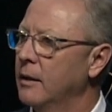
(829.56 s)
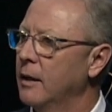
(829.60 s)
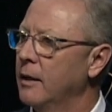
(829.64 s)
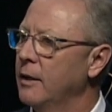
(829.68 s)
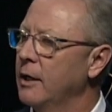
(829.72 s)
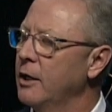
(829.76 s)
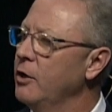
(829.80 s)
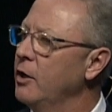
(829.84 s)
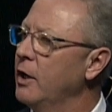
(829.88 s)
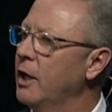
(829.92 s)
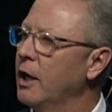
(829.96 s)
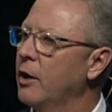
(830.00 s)

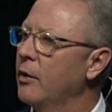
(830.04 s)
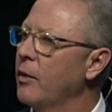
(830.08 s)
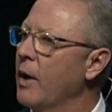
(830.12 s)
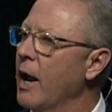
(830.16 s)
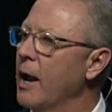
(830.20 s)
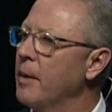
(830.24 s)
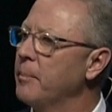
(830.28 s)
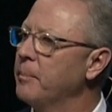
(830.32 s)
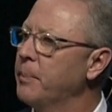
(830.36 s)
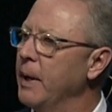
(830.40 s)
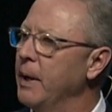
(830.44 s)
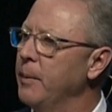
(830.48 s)
And then you get
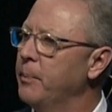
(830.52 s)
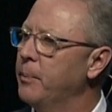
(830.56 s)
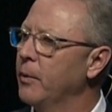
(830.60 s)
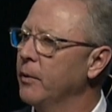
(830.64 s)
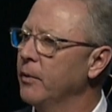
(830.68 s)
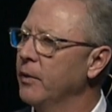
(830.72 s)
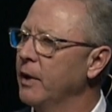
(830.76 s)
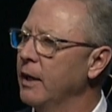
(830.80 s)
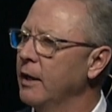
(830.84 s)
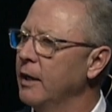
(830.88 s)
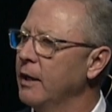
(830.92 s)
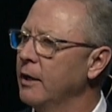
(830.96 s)
around
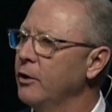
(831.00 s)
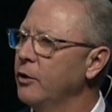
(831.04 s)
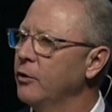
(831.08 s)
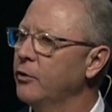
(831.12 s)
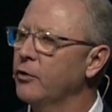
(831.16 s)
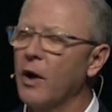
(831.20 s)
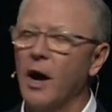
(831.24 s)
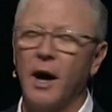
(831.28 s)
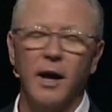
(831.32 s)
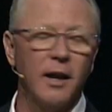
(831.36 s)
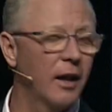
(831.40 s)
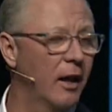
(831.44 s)
people that you
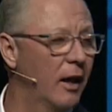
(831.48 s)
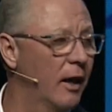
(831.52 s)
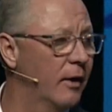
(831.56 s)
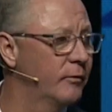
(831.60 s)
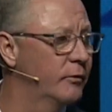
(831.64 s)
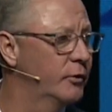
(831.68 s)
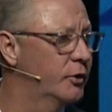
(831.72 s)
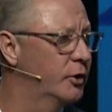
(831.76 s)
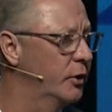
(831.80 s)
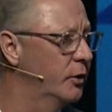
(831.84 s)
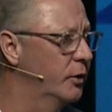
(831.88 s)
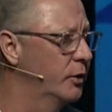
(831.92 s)
thought
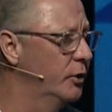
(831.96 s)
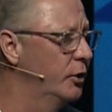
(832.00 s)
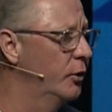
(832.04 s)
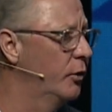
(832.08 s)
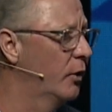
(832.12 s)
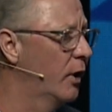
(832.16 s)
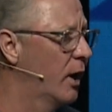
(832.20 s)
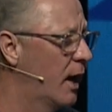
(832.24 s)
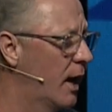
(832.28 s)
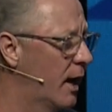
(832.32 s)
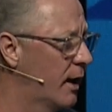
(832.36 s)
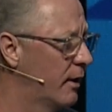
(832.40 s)
loved you and
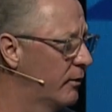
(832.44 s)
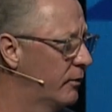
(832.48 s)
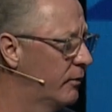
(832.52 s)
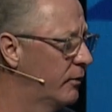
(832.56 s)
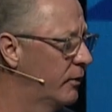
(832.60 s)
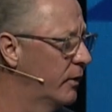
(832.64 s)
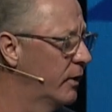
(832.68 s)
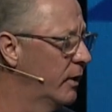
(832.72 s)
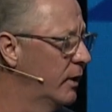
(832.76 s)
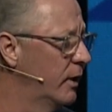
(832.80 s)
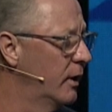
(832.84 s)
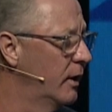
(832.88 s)
you
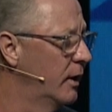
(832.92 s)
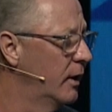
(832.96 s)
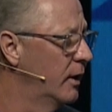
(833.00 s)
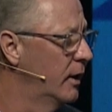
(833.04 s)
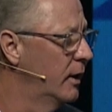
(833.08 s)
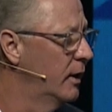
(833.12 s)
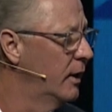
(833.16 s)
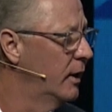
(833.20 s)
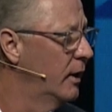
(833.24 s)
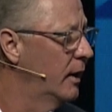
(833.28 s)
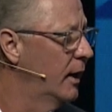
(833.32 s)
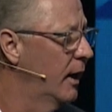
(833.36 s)
love.
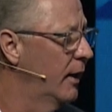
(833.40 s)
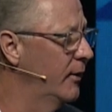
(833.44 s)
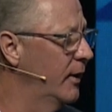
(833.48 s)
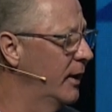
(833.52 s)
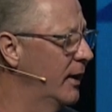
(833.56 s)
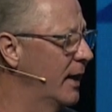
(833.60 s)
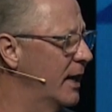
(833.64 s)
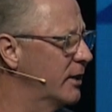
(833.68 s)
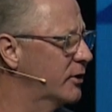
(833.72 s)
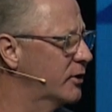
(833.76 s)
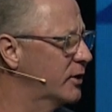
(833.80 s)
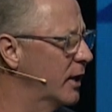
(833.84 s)
And
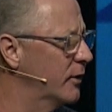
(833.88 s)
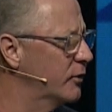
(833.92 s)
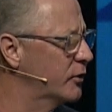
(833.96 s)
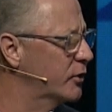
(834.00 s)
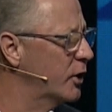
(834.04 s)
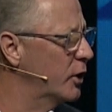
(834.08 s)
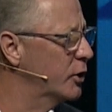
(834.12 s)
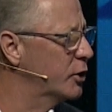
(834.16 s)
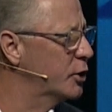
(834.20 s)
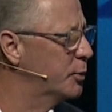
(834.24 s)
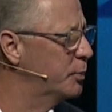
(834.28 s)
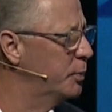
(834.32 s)
then that stuff
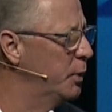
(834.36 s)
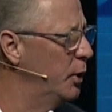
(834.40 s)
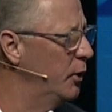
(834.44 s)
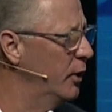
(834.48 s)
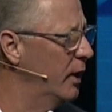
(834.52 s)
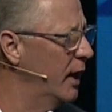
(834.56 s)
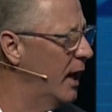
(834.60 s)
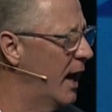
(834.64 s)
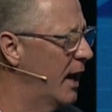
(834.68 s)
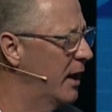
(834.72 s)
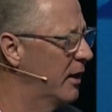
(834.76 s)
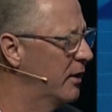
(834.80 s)
starts
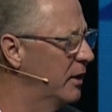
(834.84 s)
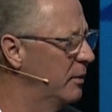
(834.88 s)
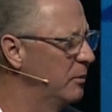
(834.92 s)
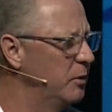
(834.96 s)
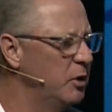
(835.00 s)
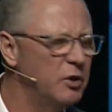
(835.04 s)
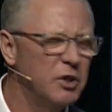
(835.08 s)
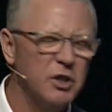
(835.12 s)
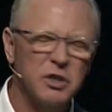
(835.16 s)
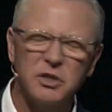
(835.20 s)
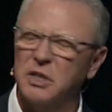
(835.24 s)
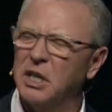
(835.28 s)
spewing out of them.
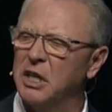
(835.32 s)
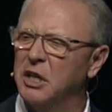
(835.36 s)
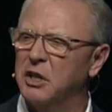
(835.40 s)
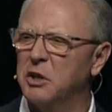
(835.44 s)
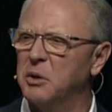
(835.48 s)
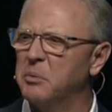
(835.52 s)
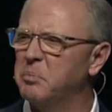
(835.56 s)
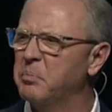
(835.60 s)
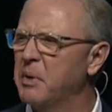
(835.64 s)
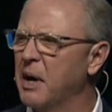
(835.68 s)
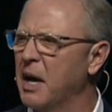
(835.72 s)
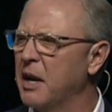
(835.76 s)
You just think
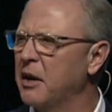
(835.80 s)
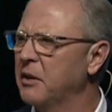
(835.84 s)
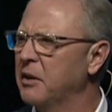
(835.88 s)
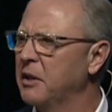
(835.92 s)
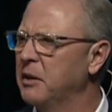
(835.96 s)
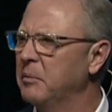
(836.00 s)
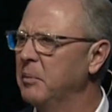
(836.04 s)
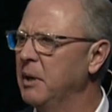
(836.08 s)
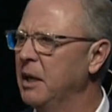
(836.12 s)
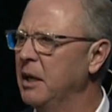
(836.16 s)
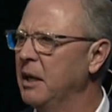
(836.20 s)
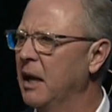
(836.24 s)
you're better
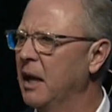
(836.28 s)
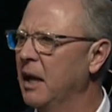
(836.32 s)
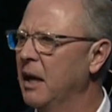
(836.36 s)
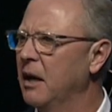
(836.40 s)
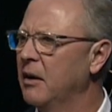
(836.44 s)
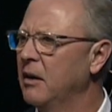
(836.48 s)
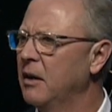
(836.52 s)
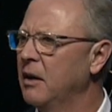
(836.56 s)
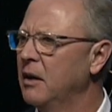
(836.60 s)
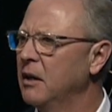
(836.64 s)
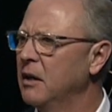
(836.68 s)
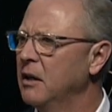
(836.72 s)
than me
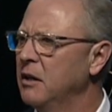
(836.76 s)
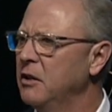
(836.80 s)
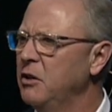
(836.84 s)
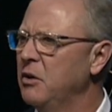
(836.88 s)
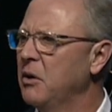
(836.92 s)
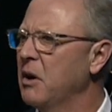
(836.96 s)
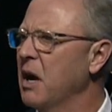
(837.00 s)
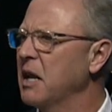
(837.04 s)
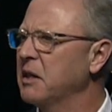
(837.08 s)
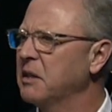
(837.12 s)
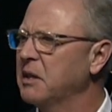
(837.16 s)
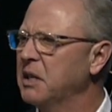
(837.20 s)
now
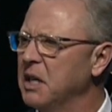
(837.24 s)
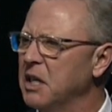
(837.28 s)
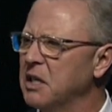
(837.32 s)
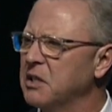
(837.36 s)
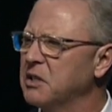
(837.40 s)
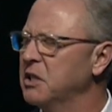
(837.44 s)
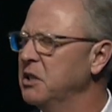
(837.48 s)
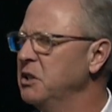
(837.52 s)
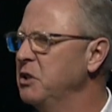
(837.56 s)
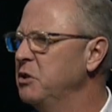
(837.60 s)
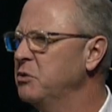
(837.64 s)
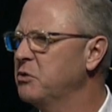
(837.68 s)
you got
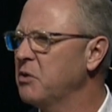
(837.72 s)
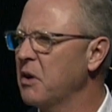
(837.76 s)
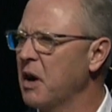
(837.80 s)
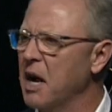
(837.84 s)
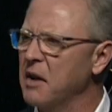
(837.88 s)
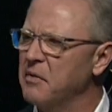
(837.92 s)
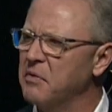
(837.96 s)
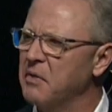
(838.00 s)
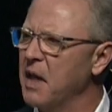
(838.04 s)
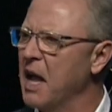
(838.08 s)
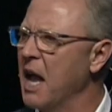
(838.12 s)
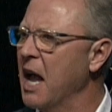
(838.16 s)
this and you
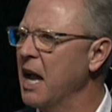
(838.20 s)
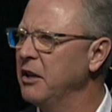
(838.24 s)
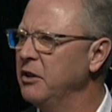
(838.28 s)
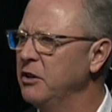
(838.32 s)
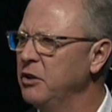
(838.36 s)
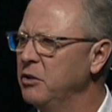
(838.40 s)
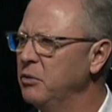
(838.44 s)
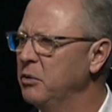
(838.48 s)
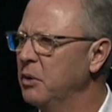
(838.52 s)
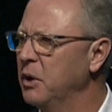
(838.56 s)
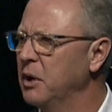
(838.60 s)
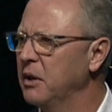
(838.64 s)
drive that
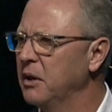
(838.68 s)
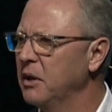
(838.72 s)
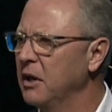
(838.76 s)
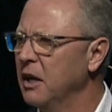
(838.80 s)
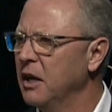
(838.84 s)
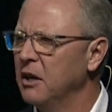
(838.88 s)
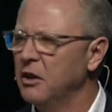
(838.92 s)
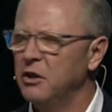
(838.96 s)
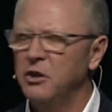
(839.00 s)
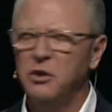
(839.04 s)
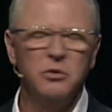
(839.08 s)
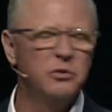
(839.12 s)
and you, were
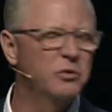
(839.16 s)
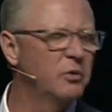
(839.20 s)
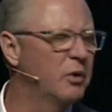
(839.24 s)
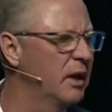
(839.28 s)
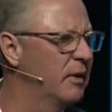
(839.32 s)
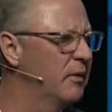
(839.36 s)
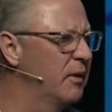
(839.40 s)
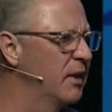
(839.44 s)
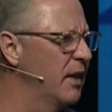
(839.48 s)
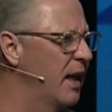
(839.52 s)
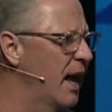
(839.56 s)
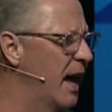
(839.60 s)
you
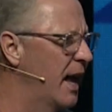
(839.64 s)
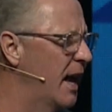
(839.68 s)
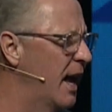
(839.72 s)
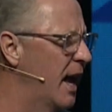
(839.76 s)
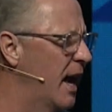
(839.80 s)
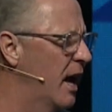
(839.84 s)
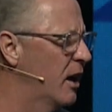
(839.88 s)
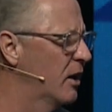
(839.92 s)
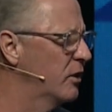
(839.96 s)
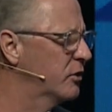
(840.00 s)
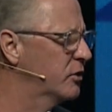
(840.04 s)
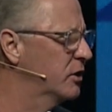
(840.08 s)
live in that
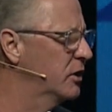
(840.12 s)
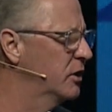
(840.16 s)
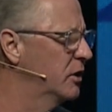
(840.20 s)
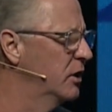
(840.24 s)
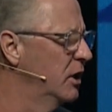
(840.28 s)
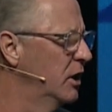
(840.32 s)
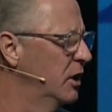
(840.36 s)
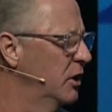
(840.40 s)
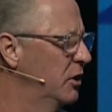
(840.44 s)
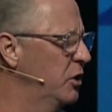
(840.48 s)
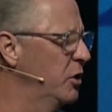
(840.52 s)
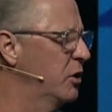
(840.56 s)
house and
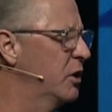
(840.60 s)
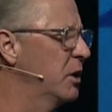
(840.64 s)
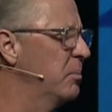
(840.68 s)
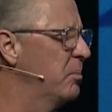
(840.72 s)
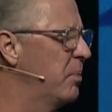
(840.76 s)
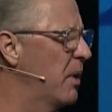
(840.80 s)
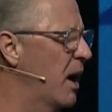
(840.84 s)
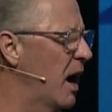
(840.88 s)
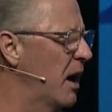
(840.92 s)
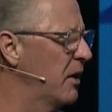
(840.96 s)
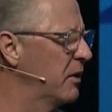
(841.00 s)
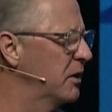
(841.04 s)
you can
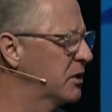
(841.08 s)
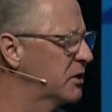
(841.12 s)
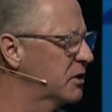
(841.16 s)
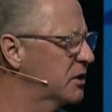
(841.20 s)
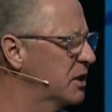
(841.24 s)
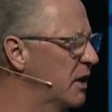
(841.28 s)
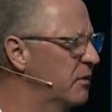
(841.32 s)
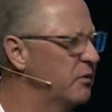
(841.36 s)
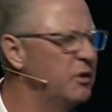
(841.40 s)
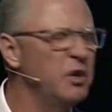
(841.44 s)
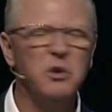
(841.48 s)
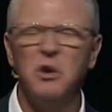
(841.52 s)
buy all this
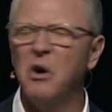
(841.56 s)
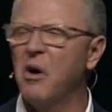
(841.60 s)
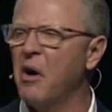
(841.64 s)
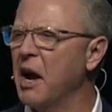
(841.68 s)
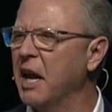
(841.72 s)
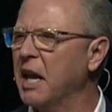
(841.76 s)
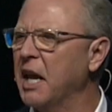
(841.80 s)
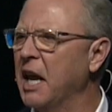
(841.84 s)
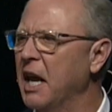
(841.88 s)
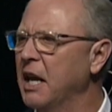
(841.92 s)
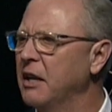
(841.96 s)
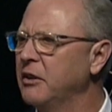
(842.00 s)
stuff. You know
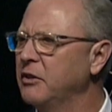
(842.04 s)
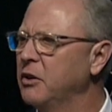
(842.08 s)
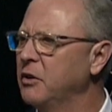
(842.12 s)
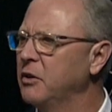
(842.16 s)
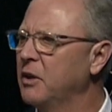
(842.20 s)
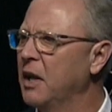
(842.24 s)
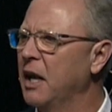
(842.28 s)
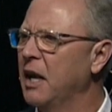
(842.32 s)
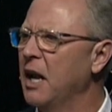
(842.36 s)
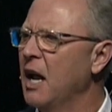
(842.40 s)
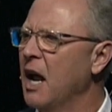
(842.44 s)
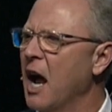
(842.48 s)
I can't
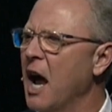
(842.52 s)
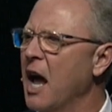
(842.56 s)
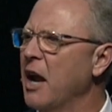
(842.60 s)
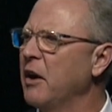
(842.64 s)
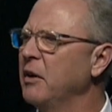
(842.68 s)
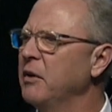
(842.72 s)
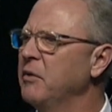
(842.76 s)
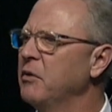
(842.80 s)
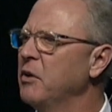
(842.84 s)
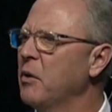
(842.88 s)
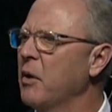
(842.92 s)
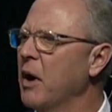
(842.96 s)
do that. I
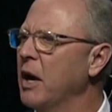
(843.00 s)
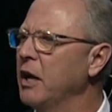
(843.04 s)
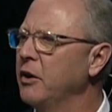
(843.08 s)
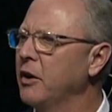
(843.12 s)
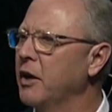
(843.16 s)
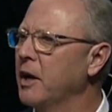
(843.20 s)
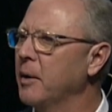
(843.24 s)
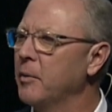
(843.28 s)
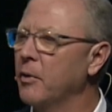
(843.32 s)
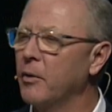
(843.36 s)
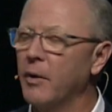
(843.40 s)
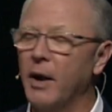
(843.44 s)
don't even know why you
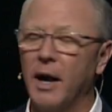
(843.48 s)
come